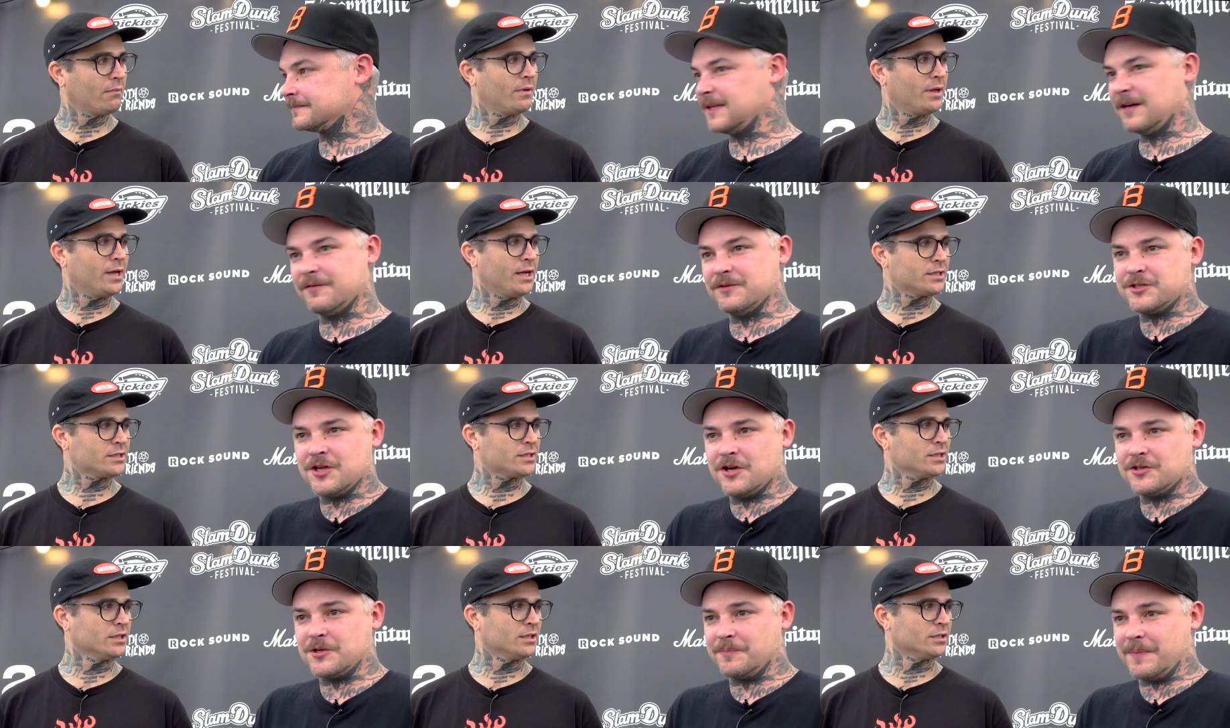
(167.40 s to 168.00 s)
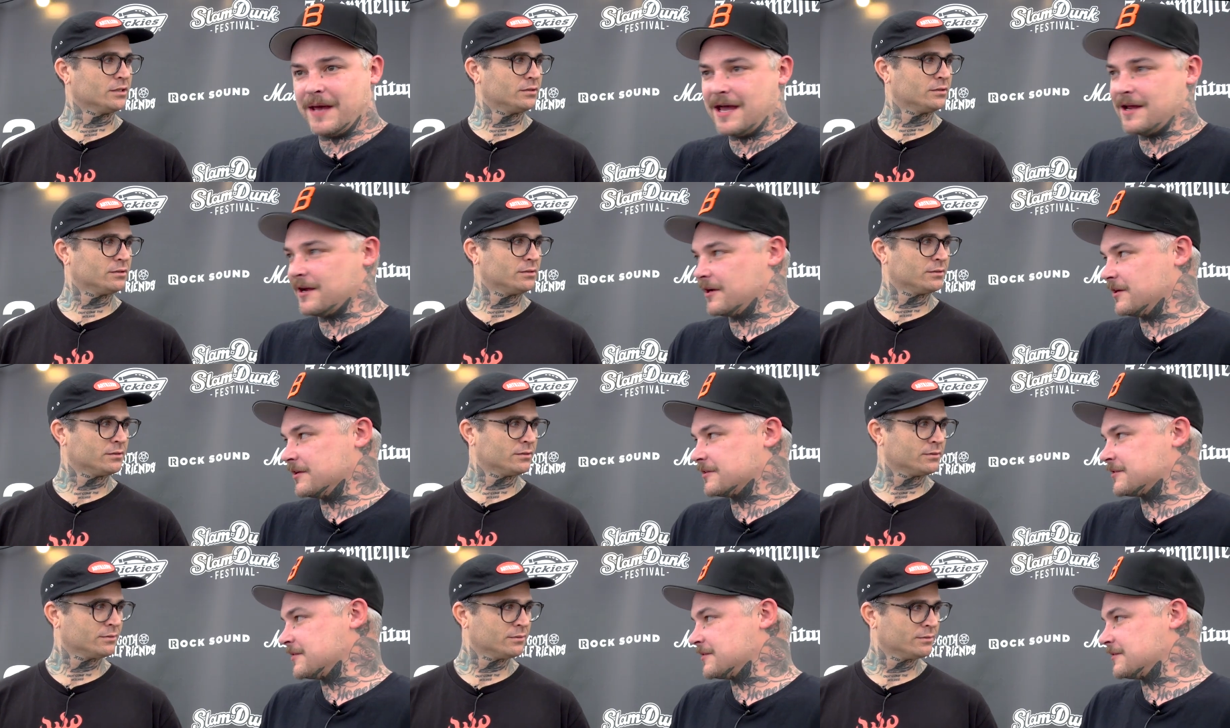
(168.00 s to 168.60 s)
Speaker 1: Every song's a banger.
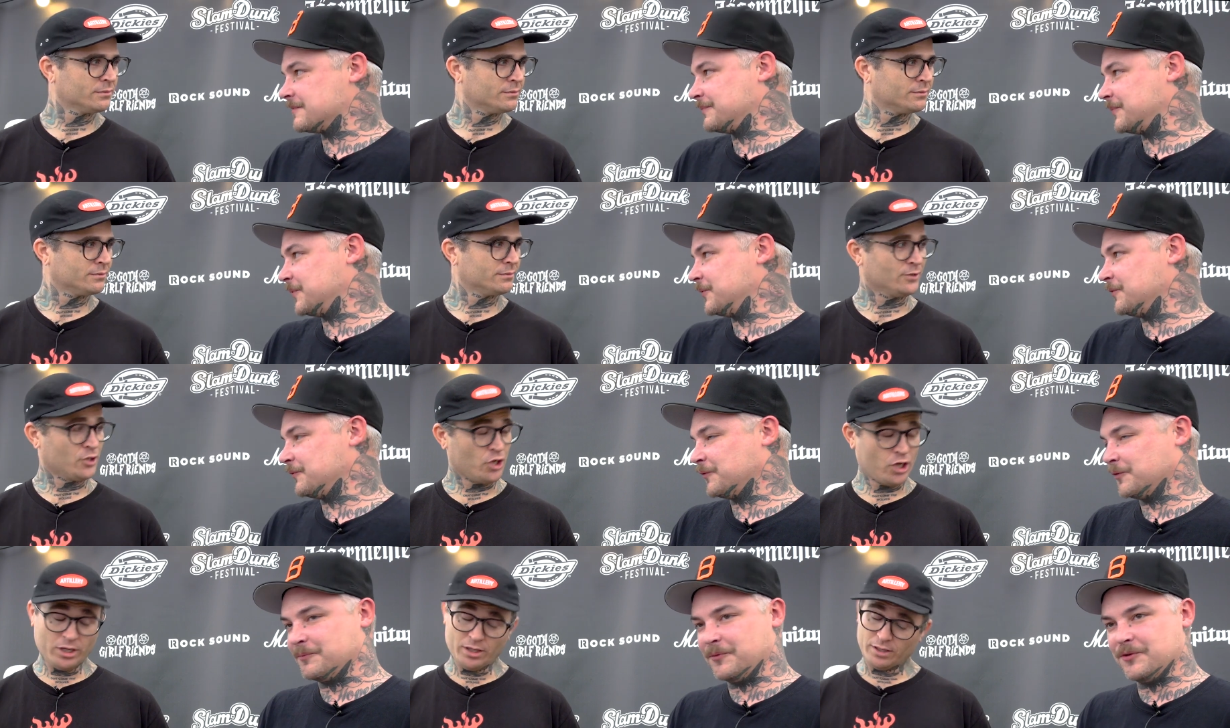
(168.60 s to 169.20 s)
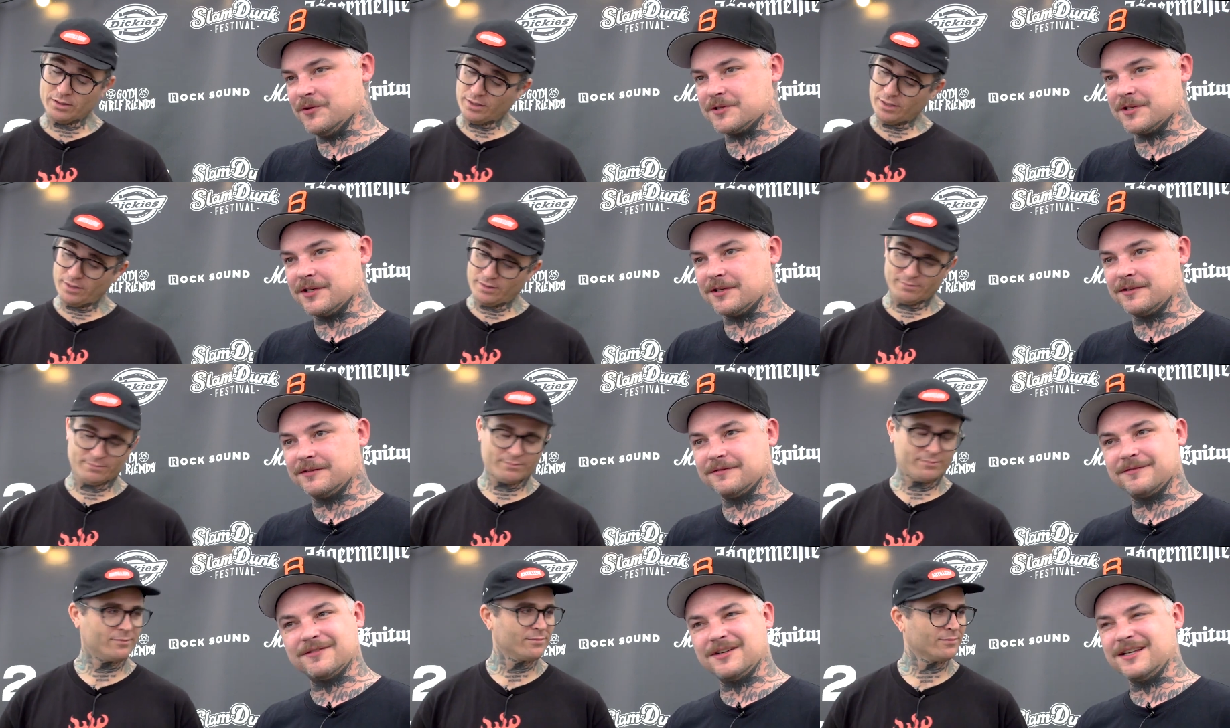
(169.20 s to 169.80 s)
It's just beautiful yeah, music.
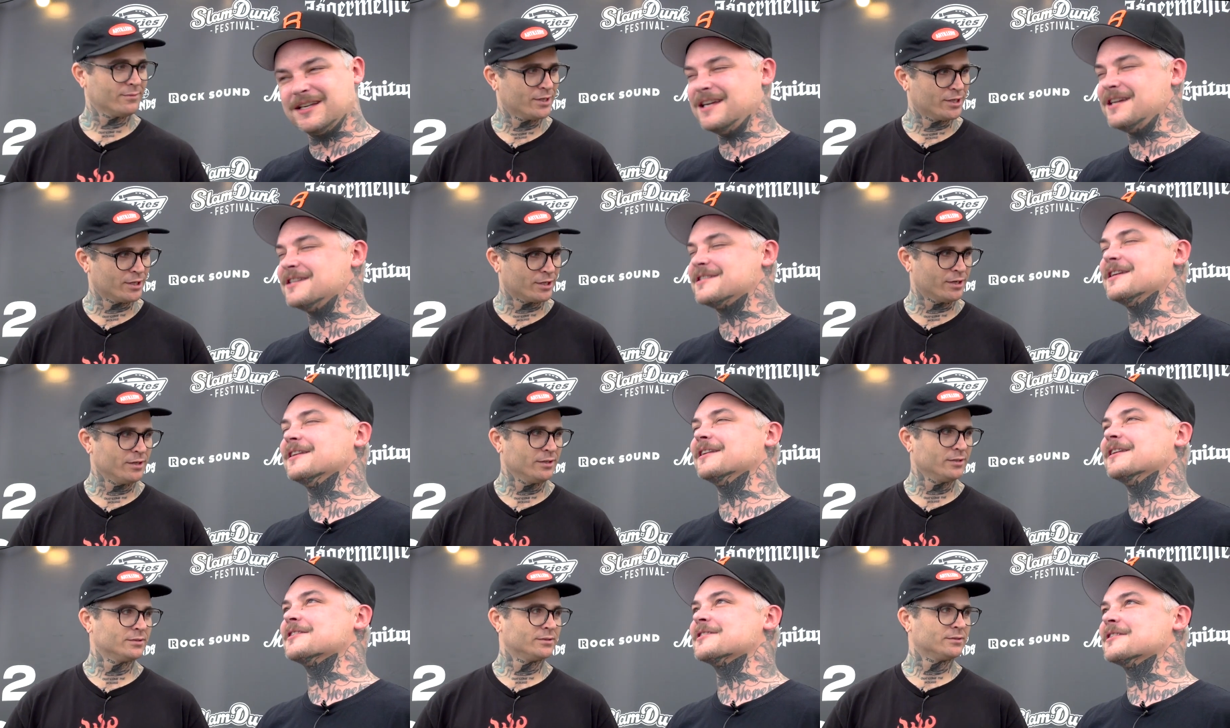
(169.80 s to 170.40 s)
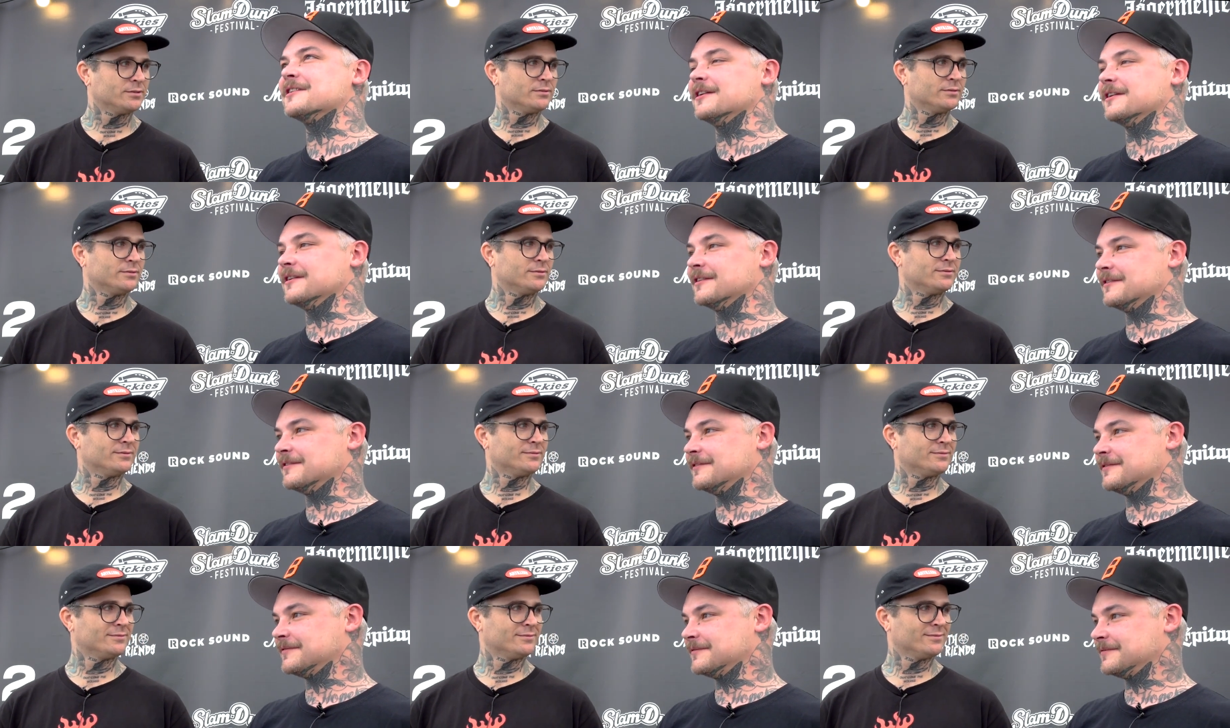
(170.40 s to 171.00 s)
Yeah. Easy yeah. listening.
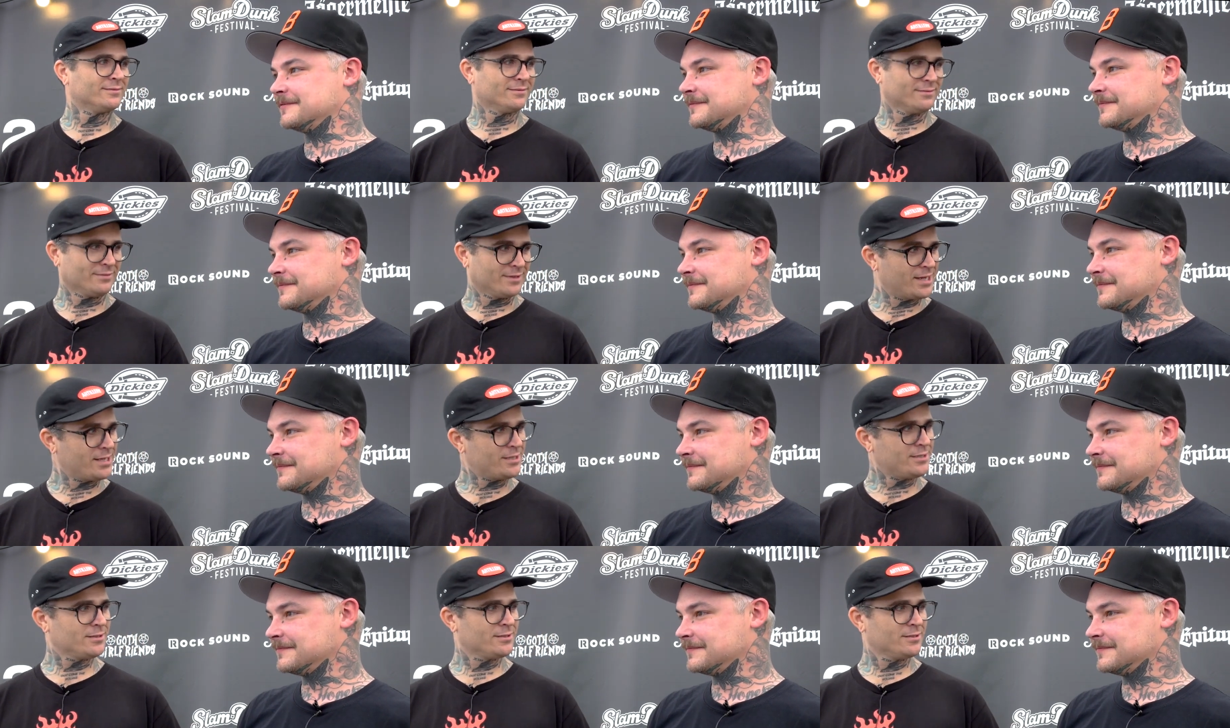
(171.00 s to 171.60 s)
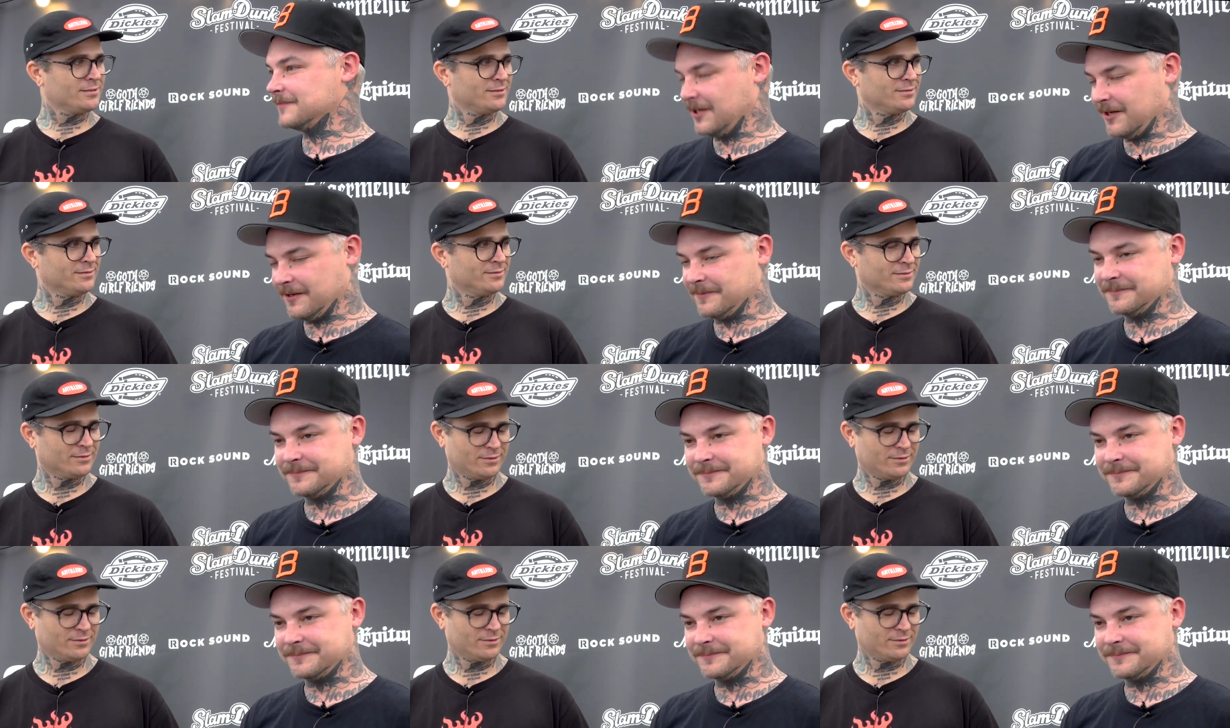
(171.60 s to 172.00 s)
Yes? Yeah.